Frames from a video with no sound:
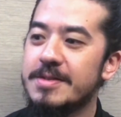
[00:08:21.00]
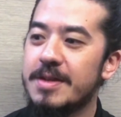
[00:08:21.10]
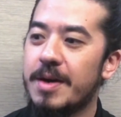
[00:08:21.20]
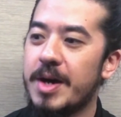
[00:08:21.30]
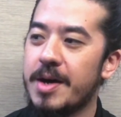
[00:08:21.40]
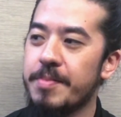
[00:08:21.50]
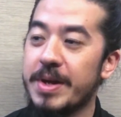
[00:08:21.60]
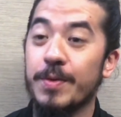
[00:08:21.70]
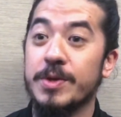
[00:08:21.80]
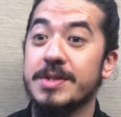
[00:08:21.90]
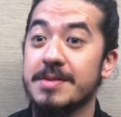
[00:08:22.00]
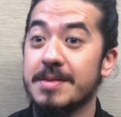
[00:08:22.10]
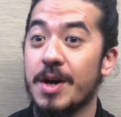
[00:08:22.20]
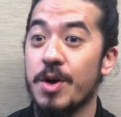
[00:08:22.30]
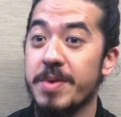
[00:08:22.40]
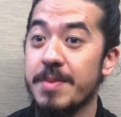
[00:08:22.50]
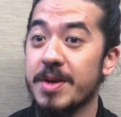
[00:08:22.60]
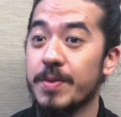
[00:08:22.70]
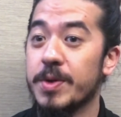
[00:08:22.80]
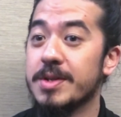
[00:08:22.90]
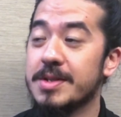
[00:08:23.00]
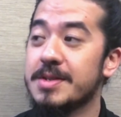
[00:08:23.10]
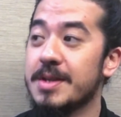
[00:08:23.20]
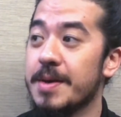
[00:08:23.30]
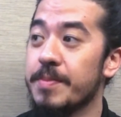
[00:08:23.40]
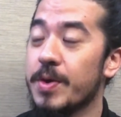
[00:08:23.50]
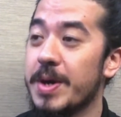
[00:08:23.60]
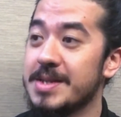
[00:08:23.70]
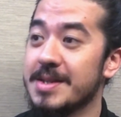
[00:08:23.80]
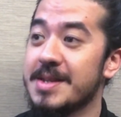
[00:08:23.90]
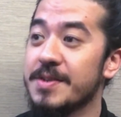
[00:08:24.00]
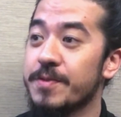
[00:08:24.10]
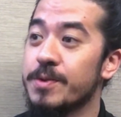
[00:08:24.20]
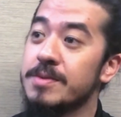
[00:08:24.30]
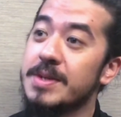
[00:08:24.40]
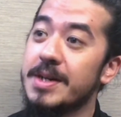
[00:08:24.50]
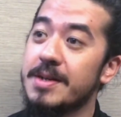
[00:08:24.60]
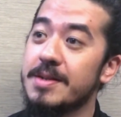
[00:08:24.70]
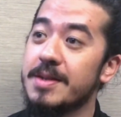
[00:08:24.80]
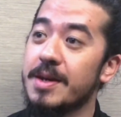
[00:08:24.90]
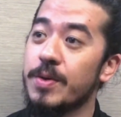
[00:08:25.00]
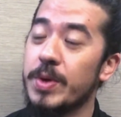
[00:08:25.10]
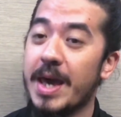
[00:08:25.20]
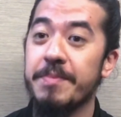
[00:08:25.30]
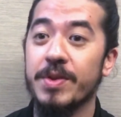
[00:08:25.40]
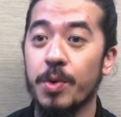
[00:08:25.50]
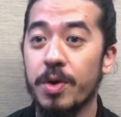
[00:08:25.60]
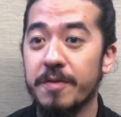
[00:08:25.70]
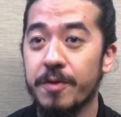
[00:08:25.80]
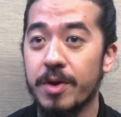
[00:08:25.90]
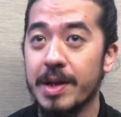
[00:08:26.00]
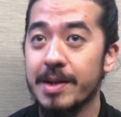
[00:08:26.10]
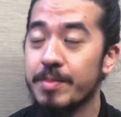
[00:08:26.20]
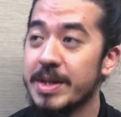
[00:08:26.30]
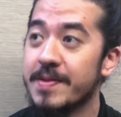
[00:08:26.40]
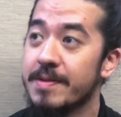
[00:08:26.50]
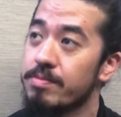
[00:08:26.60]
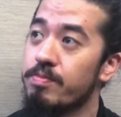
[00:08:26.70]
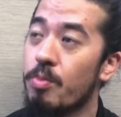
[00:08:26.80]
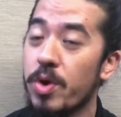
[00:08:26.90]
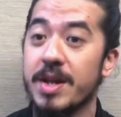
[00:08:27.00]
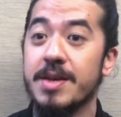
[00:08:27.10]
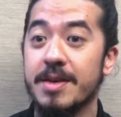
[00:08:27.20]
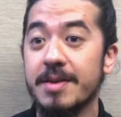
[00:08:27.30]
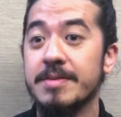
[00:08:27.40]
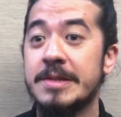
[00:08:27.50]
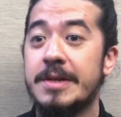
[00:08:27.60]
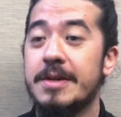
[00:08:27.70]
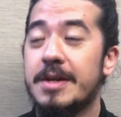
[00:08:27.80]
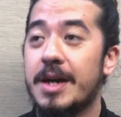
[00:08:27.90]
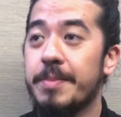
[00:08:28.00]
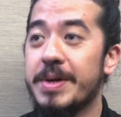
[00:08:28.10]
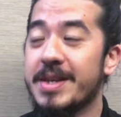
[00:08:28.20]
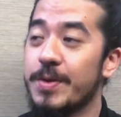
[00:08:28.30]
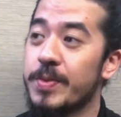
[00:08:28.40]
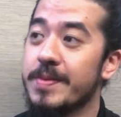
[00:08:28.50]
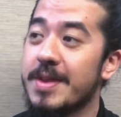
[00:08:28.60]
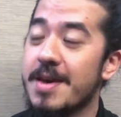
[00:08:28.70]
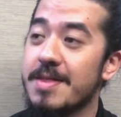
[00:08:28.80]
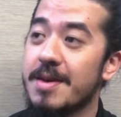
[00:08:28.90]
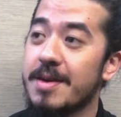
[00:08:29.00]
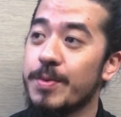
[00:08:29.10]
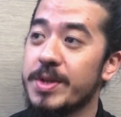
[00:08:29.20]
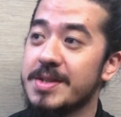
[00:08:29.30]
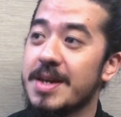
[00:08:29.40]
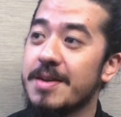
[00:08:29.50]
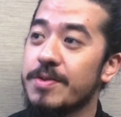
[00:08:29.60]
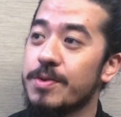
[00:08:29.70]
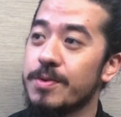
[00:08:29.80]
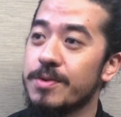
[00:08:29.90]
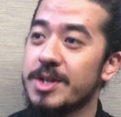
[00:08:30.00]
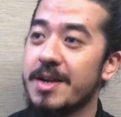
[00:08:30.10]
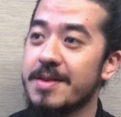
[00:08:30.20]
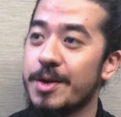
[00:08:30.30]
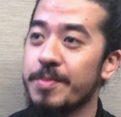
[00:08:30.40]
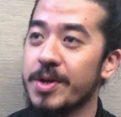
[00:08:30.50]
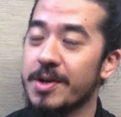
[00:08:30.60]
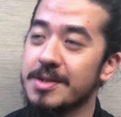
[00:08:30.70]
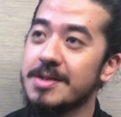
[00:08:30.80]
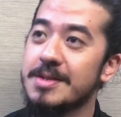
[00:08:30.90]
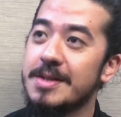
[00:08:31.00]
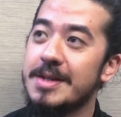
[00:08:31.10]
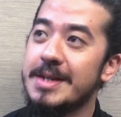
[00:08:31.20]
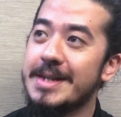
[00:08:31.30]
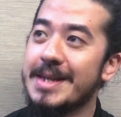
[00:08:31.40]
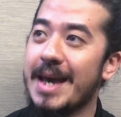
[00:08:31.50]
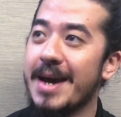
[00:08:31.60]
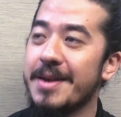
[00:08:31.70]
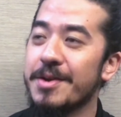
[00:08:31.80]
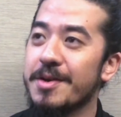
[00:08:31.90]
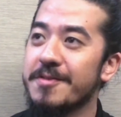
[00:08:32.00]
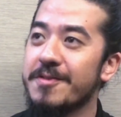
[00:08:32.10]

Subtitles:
But it was our baby and was quite successful, and we kept it going for a little bit more than a year. But then we decided to shut it down because it kind of